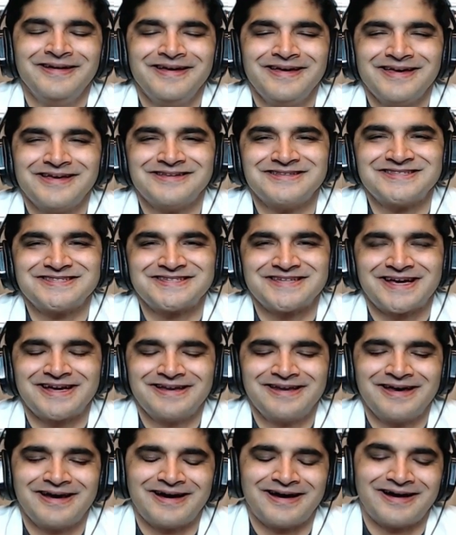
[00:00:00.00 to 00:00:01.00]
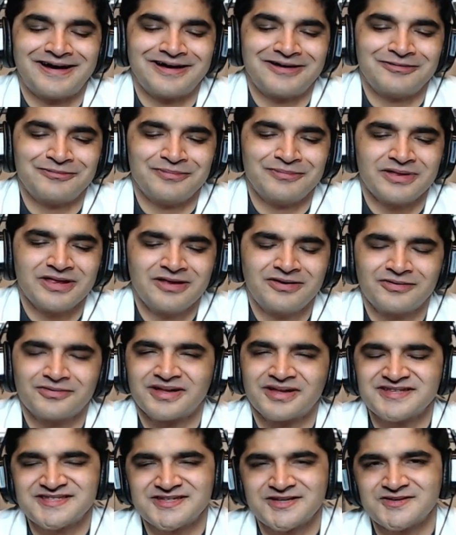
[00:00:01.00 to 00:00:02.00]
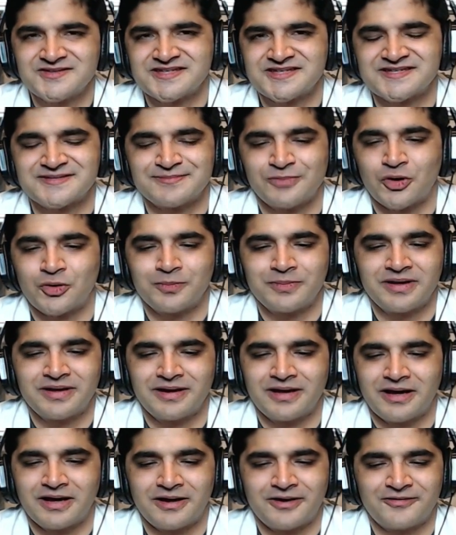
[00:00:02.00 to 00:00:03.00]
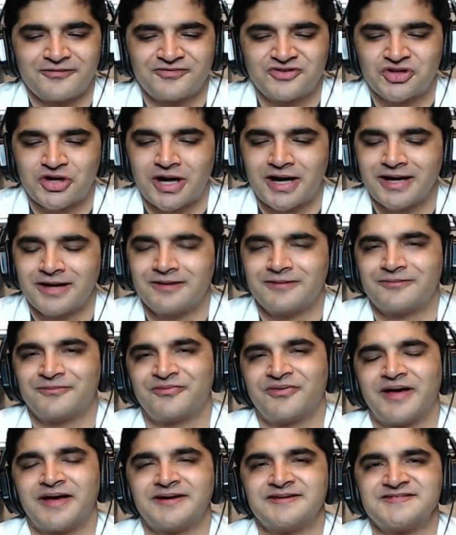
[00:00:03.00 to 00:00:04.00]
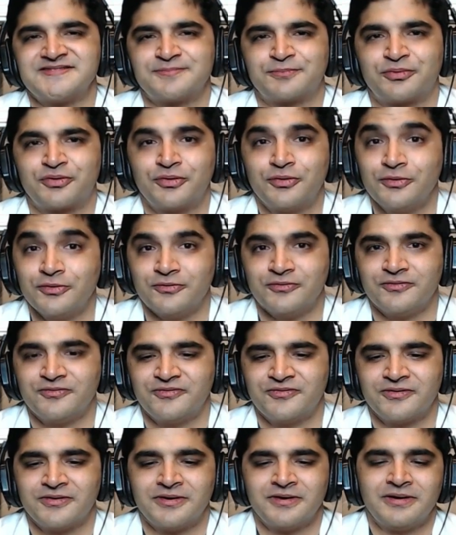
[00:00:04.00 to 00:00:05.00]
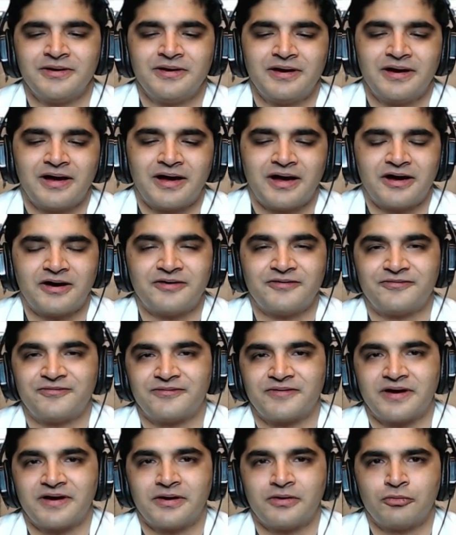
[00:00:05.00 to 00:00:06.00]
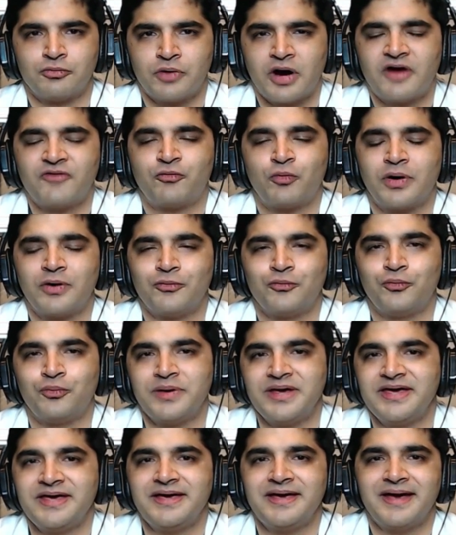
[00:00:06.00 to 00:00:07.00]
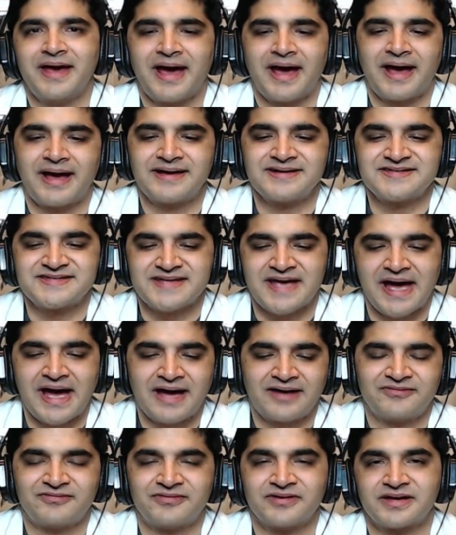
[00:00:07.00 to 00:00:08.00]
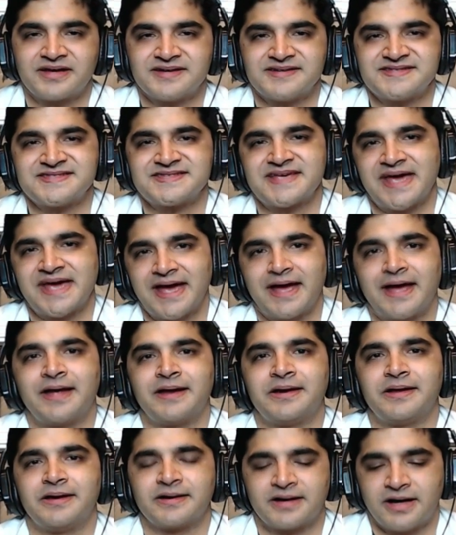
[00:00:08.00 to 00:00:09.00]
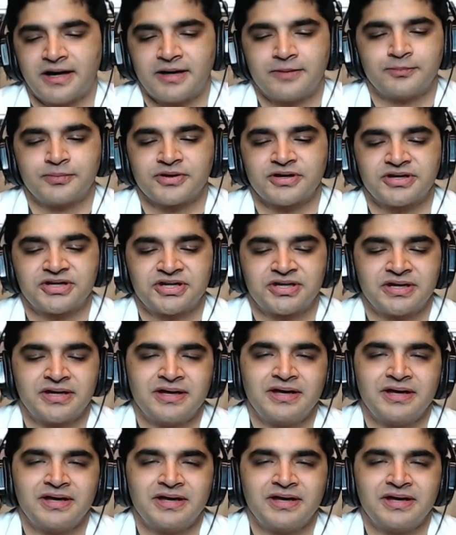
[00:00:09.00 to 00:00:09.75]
Instead, let's use this moment of triumph as proof of what we as advocates can accomplish.